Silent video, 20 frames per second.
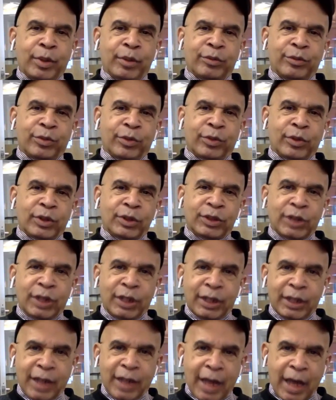and for
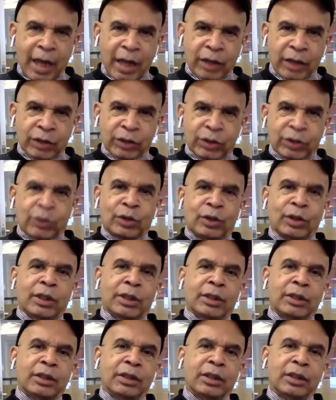city
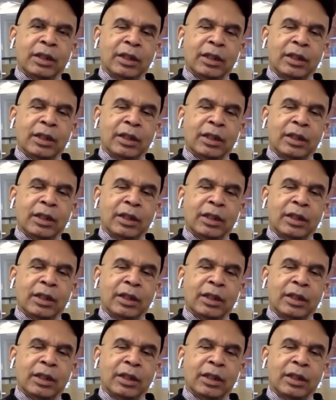council,